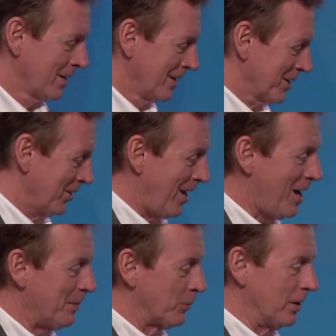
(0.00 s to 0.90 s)
So now
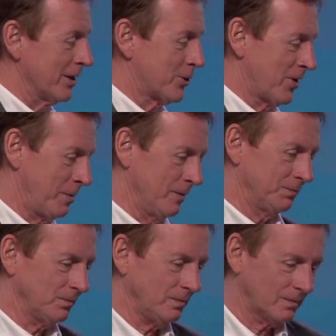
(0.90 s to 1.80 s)
I'm really in trouble.
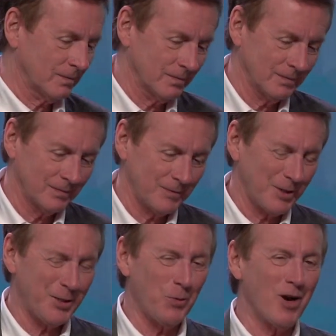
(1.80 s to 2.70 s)

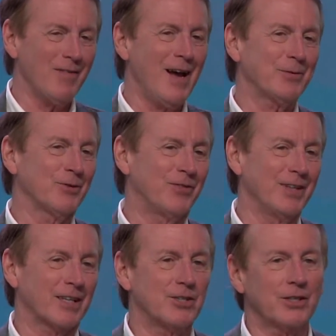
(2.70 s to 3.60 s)
So I said, what do I have to
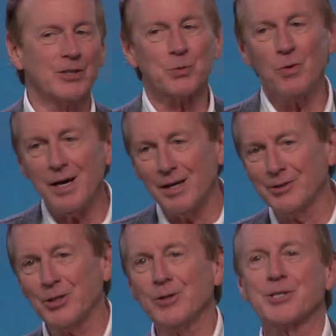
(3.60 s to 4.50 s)
fix? She goes, well,
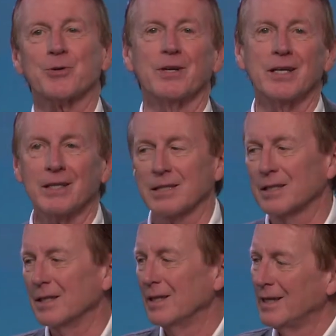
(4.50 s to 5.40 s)
you're a shrink.
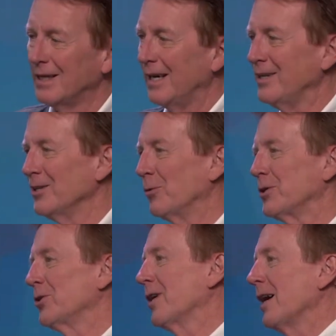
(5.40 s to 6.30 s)
And you know
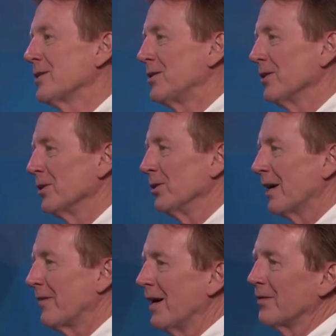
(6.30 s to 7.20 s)
what you guys do.
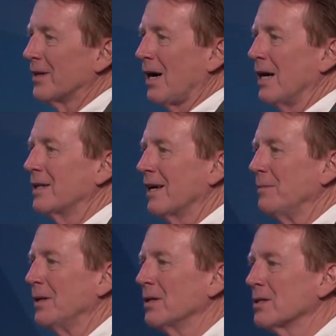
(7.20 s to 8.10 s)
God gave
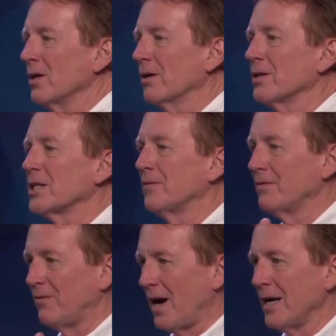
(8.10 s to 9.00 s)
me these nuggets of
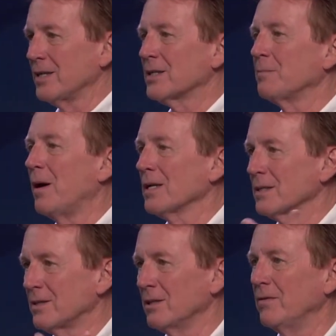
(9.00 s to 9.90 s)
advice and
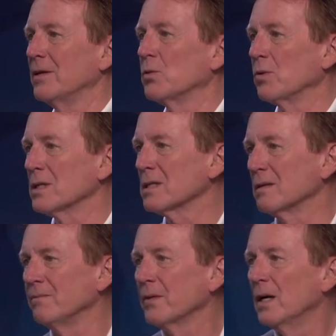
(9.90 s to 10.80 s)
positivity and wisdom.